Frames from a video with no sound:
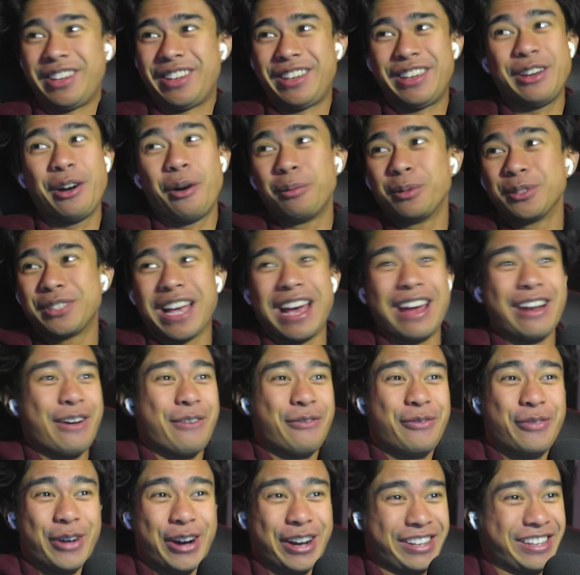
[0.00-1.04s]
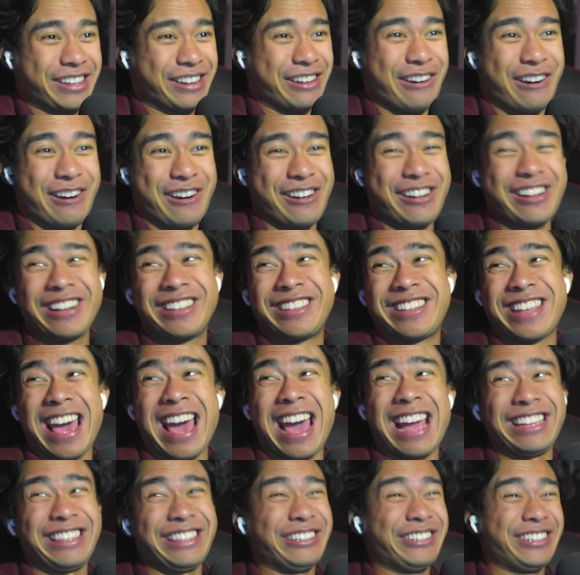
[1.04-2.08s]
He almost had a fucking heart
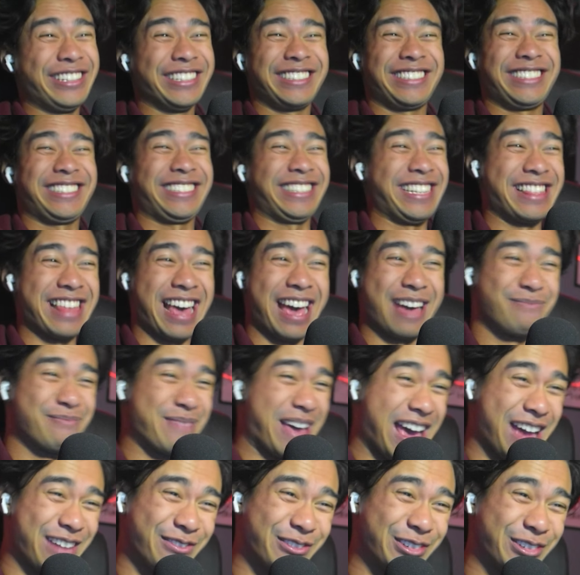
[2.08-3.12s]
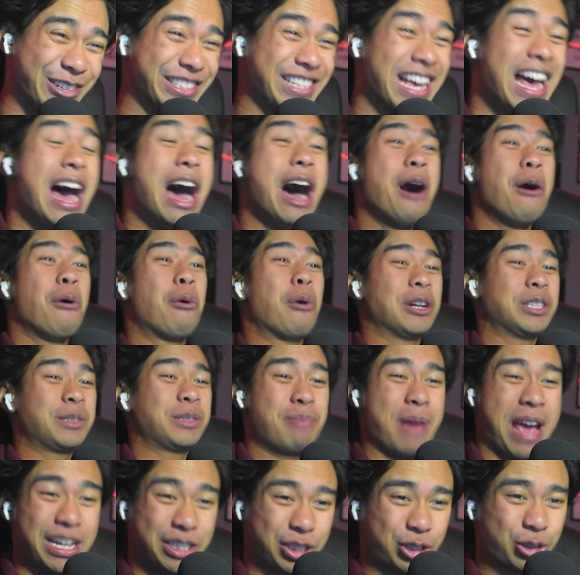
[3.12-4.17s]
attack. You can see that man was
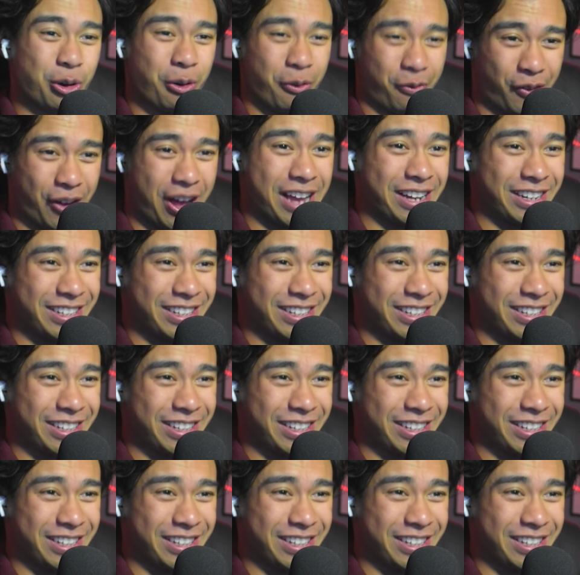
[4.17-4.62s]
petrified